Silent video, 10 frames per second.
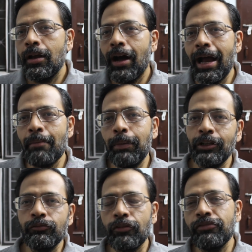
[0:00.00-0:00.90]
Hi, I'm
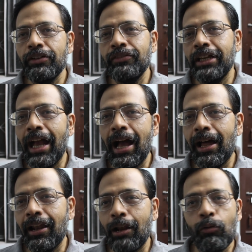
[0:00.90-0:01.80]
Pattu from
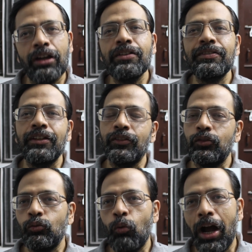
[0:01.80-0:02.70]
FreeFinCal, and I want to
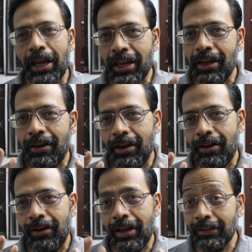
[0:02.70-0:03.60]
discuss why
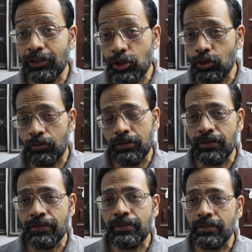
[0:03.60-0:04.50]
health
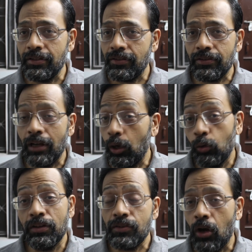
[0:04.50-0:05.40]
insurance is
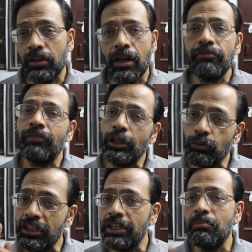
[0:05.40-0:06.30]
alone is not enough, and you
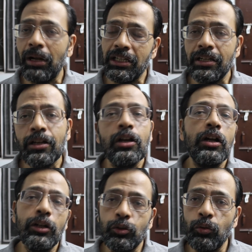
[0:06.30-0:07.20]
need money
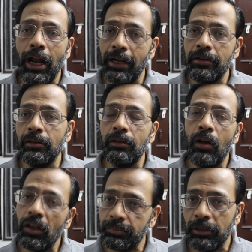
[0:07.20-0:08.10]
to handle
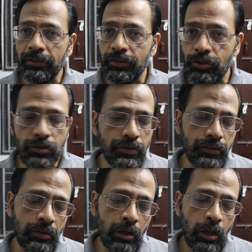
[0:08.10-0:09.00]
hospitalizations.